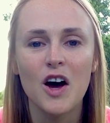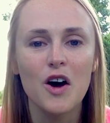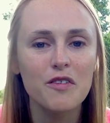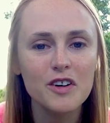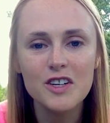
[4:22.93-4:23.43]

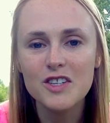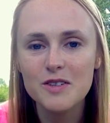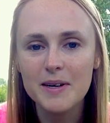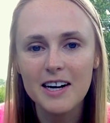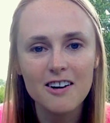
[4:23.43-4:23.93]

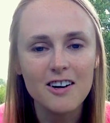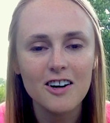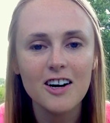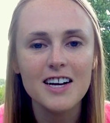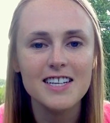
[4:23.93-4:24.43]
Over-consuming
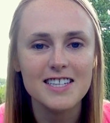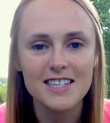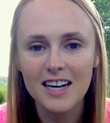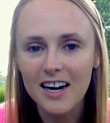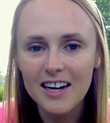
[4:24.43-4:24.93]
alcohol is
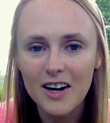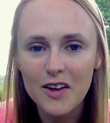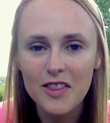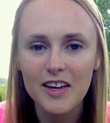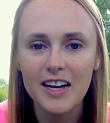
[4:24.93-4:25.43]
not
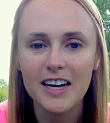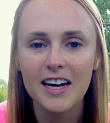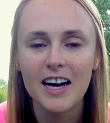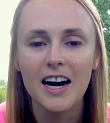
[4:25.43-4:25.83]
healthy.